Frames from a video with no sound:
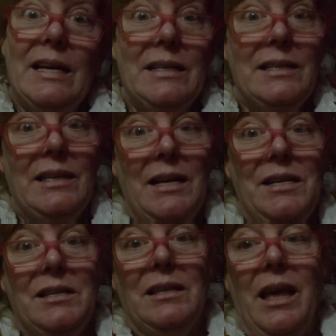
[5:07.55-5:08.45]
Such
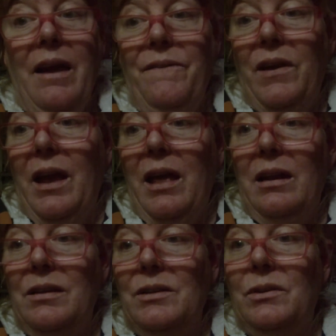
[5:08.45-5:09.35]
is life. You
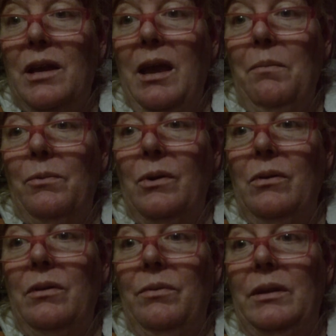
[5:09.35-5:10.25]
gotta just keep
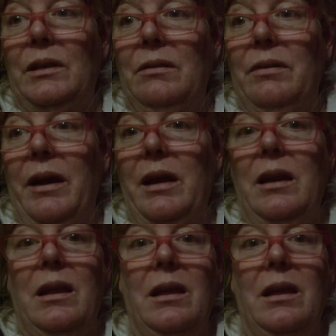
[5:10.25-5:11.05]
rolling with it, right?